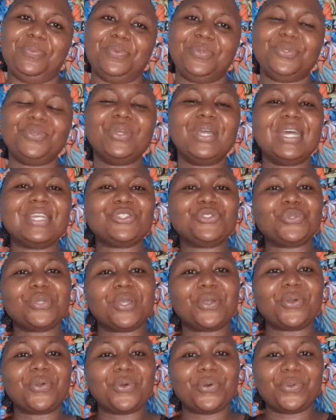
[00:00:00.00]
you guys should
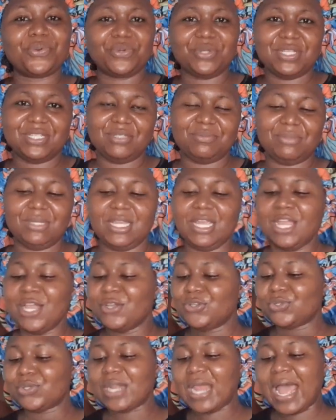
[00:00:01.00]
encourage me
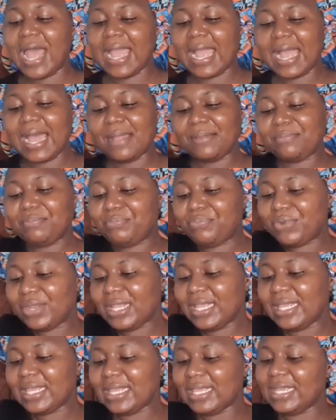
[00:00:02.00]
so that I can
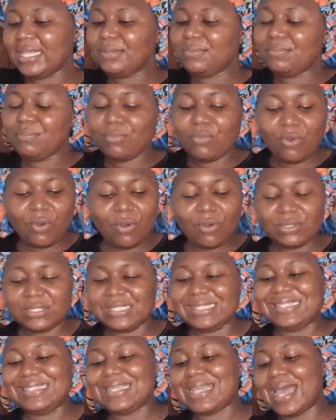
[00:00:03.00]
bring in more
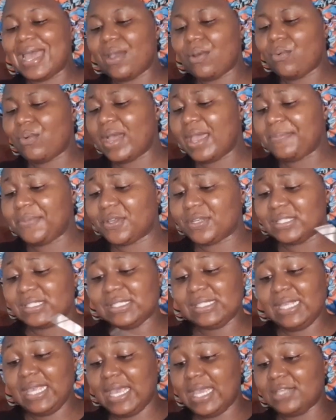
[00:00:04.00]
DIY. Because
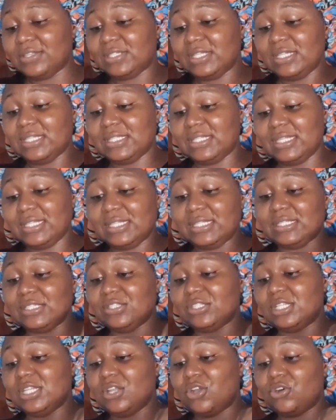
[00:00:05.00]
see, you see the thing is, you
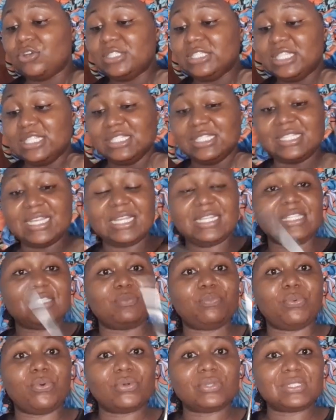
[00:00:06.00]
see the content inside this
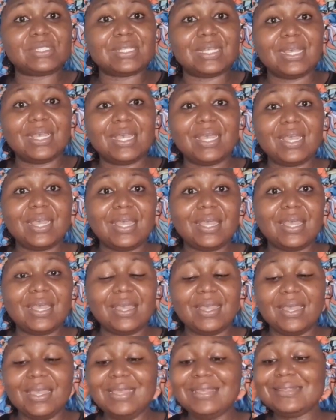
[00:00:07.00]
box
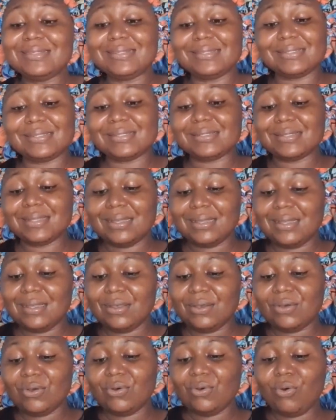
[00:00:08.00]
is
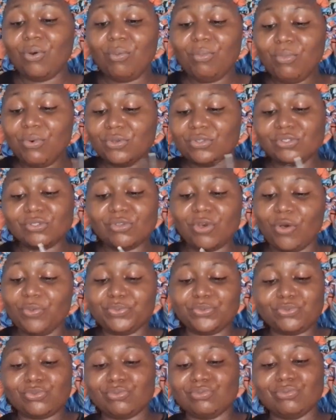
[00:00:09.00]
almost up
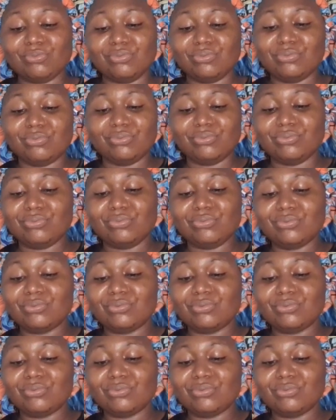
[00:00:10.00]
to